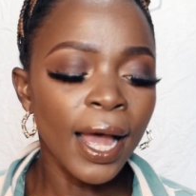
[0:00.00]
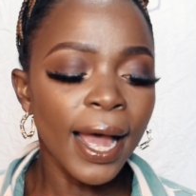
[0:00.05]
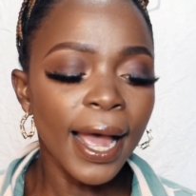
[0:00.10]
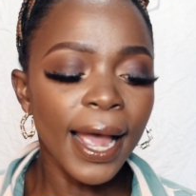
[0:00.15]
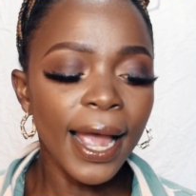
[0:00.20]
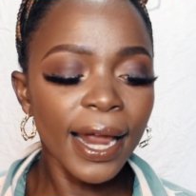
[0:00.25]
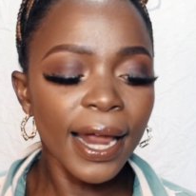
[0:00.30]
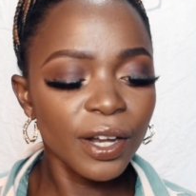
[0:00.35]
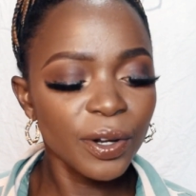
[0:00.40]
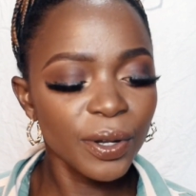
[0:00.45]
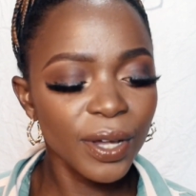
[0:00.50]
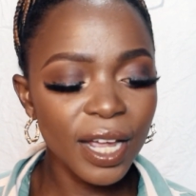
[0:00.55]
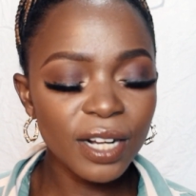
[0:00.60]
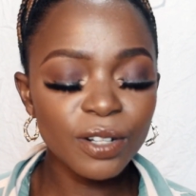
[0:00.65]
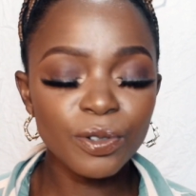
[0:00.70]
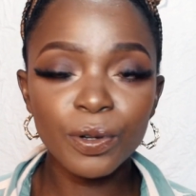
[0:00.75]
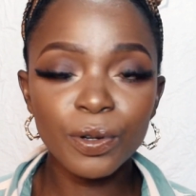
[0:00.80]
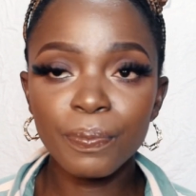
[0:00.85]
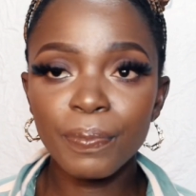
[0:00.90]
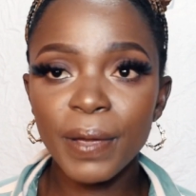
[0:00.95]
and you get
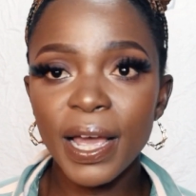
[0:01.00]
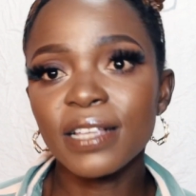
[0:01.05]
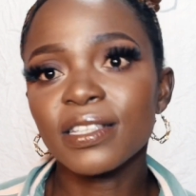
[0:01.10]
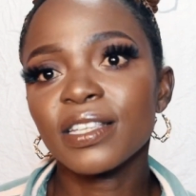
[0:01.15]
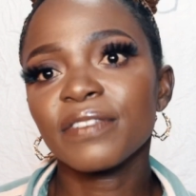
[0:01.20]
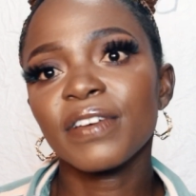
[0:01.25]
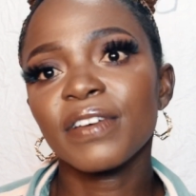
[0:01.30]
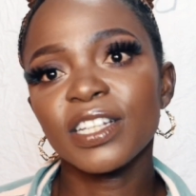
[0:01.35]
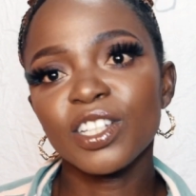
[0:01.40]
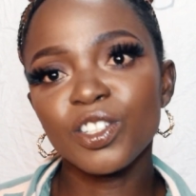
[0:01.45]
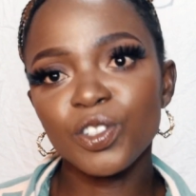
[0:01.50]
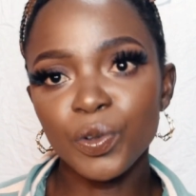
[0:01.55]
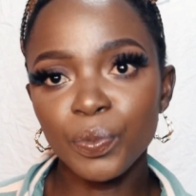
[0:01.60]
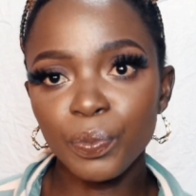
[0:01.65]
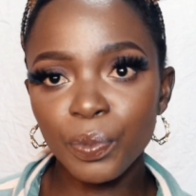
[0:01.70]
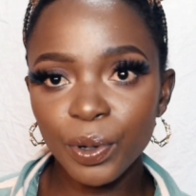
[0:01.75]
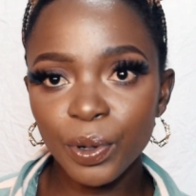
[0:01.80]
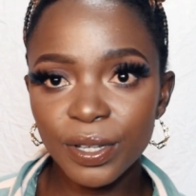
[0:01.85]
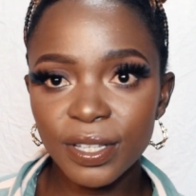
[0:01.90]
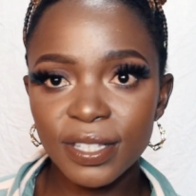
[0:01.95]
good pairs. Even in
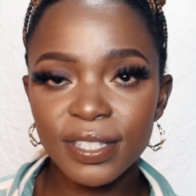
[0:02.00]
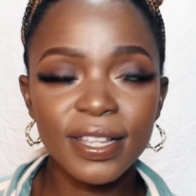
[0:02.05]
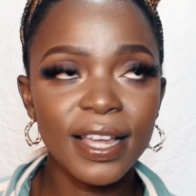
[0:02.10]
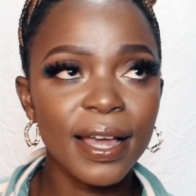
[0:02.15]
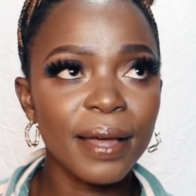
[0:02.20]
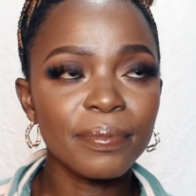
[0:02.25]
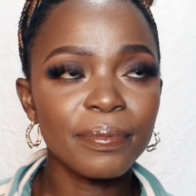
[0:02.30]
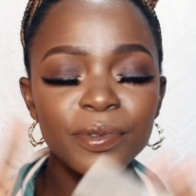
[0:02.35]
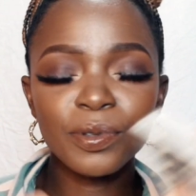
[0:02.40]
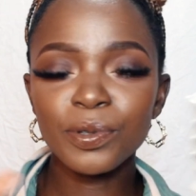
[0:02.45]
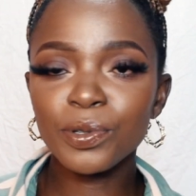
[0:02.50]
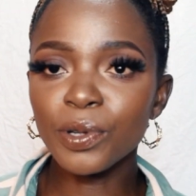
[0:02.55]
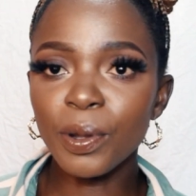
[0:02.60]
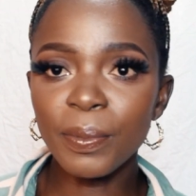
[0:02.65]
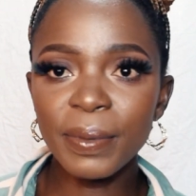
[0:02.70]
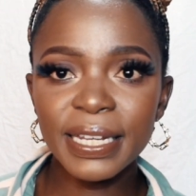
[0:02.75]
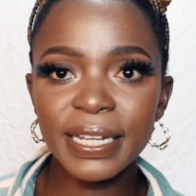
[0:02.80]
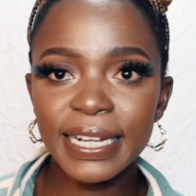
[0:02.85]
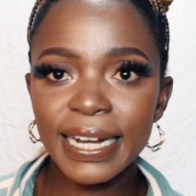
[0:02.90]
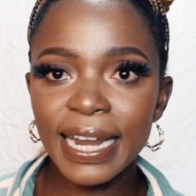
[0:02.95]
Dubois, they have so
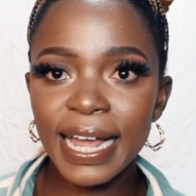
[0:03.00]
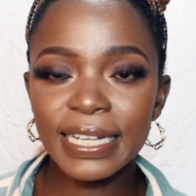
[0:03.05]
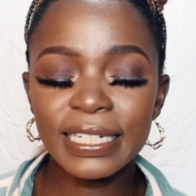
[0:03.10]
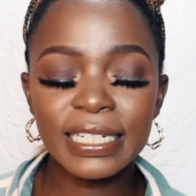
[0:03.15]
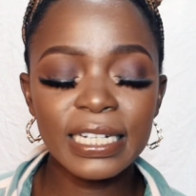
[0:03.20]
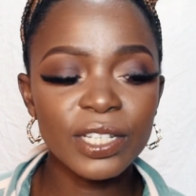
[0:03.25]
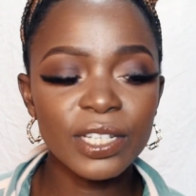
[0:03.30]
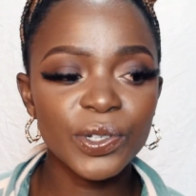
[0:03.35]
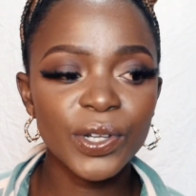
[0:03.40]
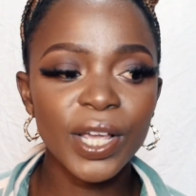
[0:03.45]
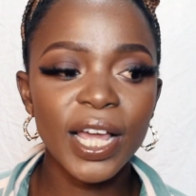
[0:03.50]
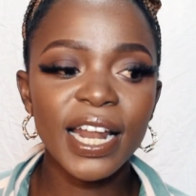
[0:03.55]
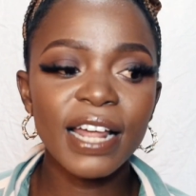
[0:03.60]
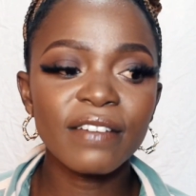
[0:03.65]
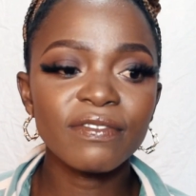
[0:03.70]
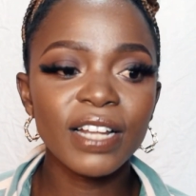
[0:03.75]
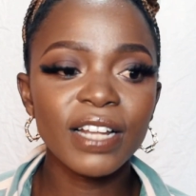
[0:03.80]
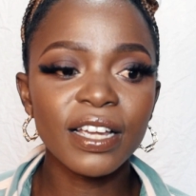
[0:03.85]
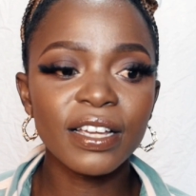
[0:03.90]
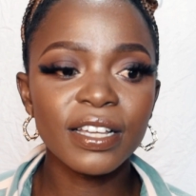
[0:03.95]
many lashes. You can
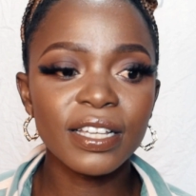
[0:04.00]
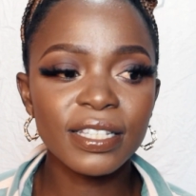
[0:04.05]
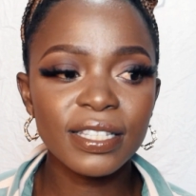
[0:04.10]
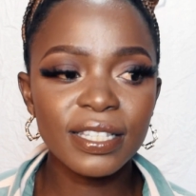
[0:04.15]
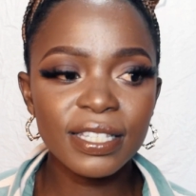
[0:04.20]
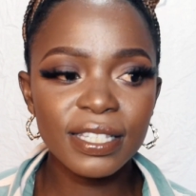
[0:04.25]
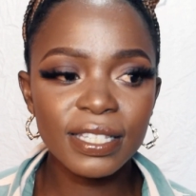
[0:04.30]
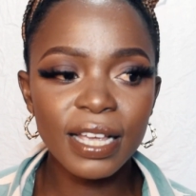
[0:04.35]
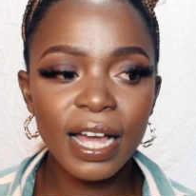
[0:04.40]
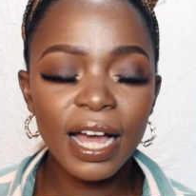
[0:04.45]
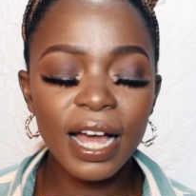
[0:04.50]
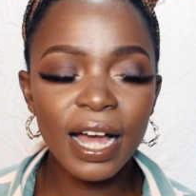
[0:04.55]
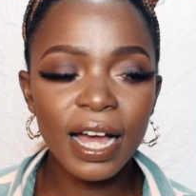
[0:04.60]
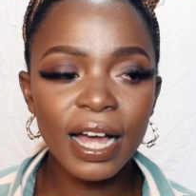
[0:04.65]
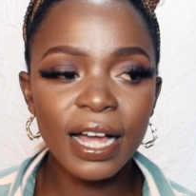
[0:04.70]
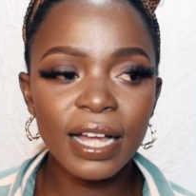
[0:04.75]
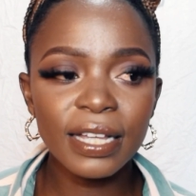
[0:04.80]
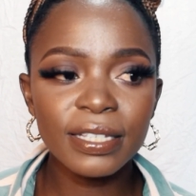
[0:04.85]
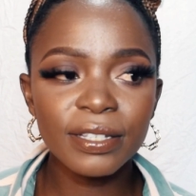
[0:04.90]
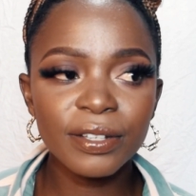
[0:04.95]
have like
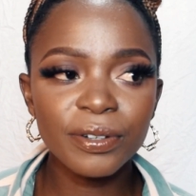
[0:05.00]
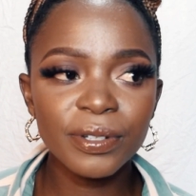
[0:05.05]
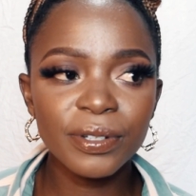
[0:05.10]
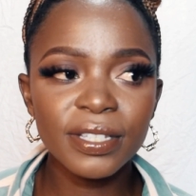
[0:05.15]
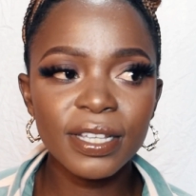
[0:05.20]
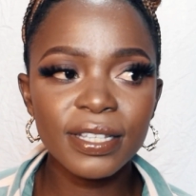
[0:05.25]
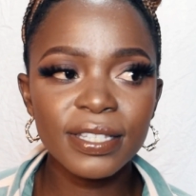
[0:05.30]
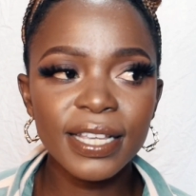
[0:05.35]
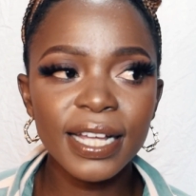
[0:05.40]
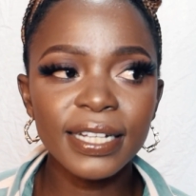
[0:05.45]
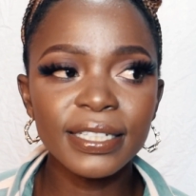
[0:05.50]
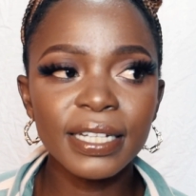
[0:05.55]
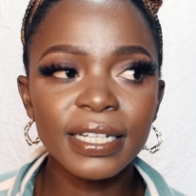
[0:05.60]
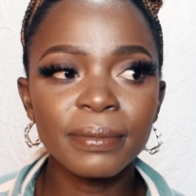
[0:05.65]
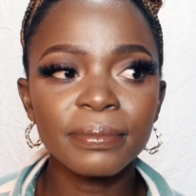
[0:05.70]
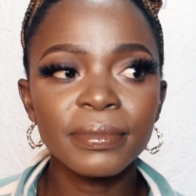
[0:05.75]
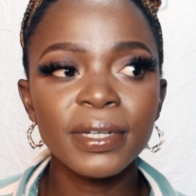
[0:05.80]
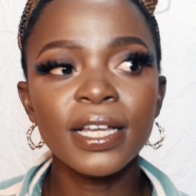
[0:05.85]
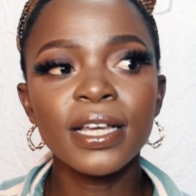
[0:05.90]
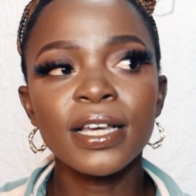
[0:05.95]
because they sell
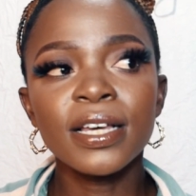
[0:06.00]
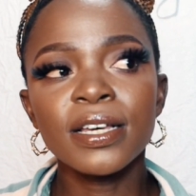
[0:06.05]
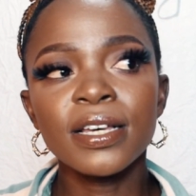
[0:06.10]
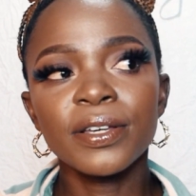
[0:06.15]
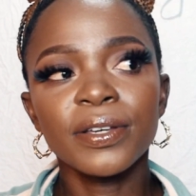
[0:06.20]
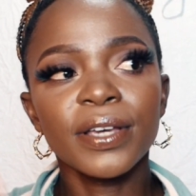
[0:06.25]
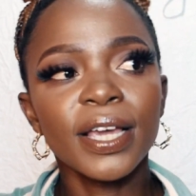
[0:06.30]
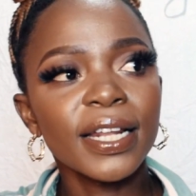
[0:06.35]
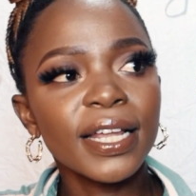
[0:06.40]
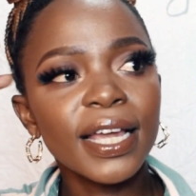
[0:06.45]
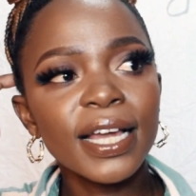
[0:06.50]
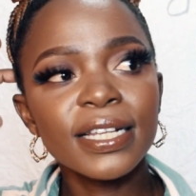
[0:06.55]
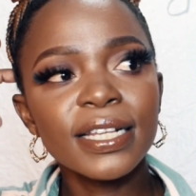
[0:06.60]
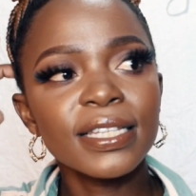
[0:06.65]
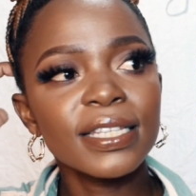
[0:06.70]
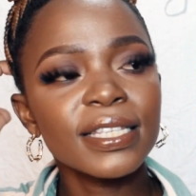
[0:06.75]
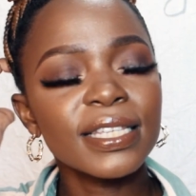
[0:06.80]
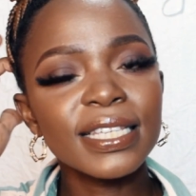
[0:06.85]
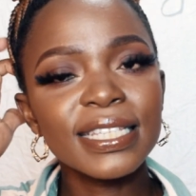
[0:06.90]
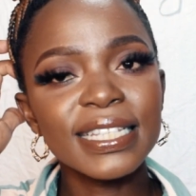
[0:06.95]
them, you can get
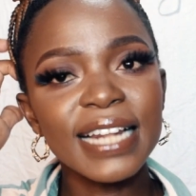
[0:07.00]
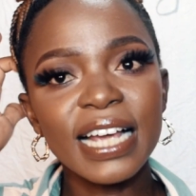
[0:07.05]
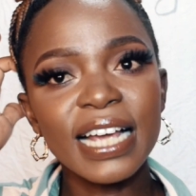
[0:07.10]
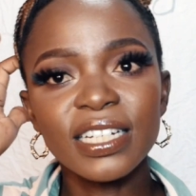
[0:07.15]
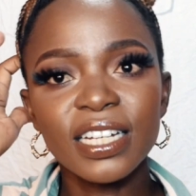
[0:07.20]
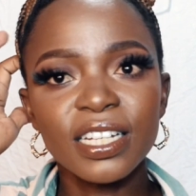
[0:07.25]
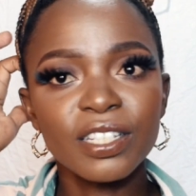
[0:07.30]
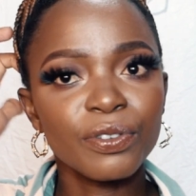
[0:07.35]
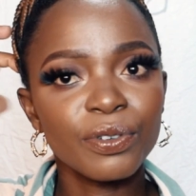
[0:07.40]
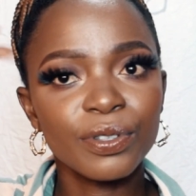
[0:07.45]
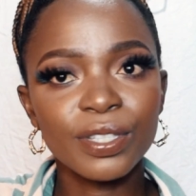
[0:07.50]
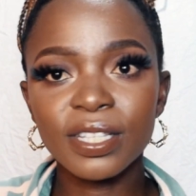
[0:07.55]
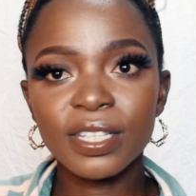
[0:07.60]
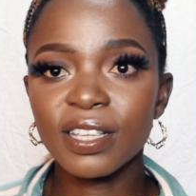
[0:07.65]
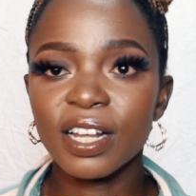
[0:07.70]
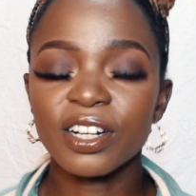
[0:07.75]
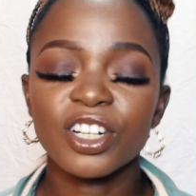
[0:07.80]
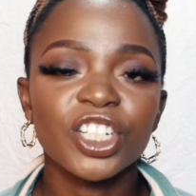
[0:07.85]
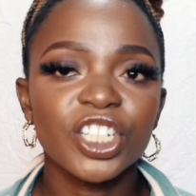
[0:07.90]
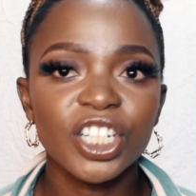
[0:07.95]
6 lashes for
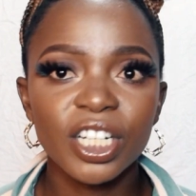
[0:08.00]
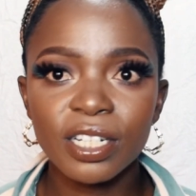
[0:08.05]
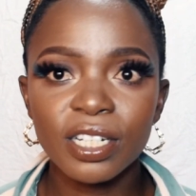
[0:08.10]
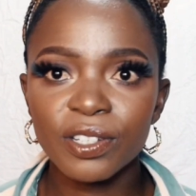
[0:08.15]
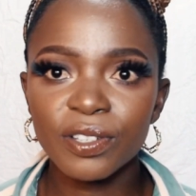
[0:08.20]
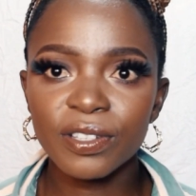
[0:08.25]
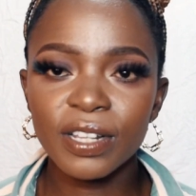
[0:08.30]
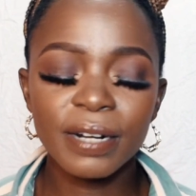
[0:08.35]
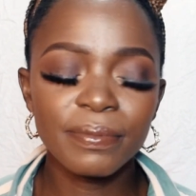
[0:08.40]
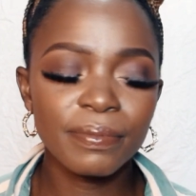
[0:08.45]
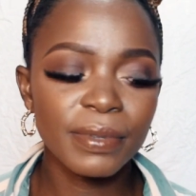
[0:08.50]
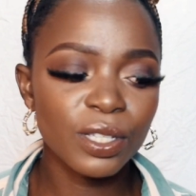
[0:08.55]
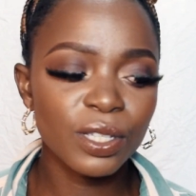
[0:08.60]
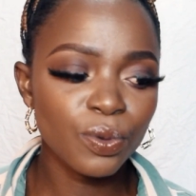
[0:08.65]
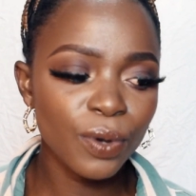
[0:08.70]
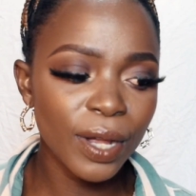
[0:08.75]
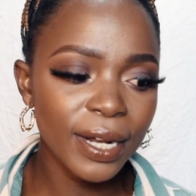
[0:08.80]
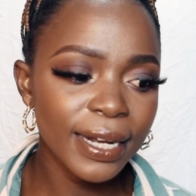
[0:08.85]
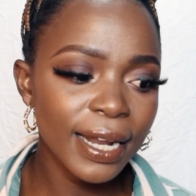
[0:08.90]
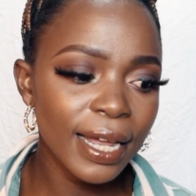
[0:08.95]
600 shillings, so that means
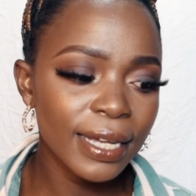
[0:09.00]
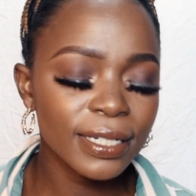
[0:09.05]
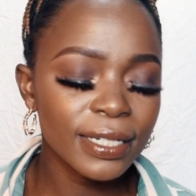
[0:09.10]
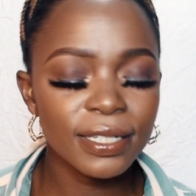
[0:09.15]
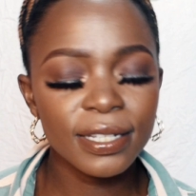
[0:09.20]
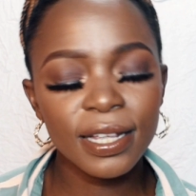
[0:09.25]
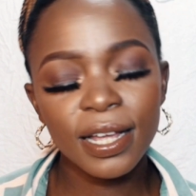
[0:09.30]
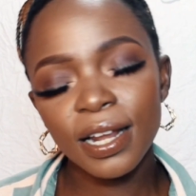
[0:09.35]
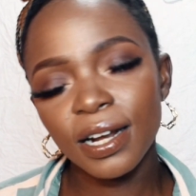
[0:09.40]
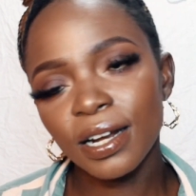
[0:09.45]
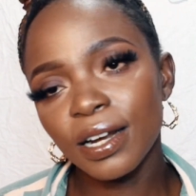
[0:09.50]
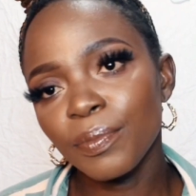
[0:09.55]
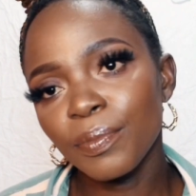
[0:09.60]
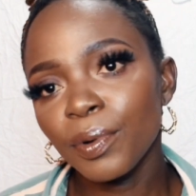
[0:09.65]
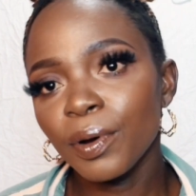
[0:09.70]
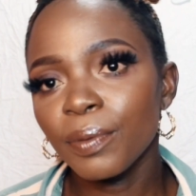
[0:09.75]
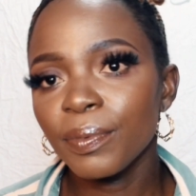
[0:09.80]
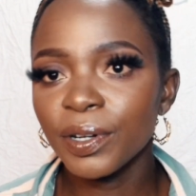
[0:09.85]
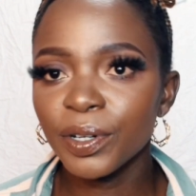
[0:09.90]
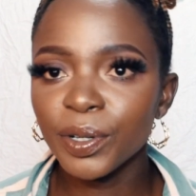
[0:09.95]
one lash is 100
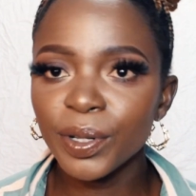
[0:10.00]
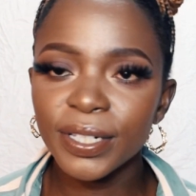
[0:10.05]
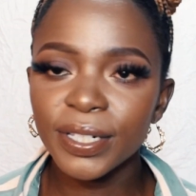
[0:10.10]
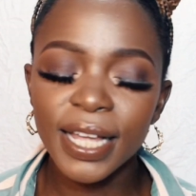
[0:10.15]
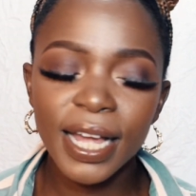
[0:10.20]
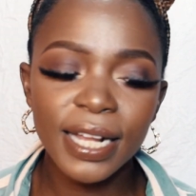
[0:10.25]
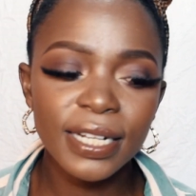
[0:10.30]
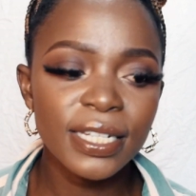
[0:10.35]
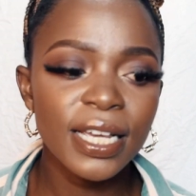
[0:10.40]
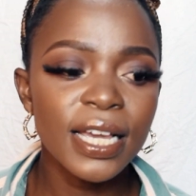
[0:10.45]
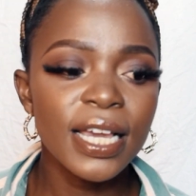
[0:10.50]
bob and all that.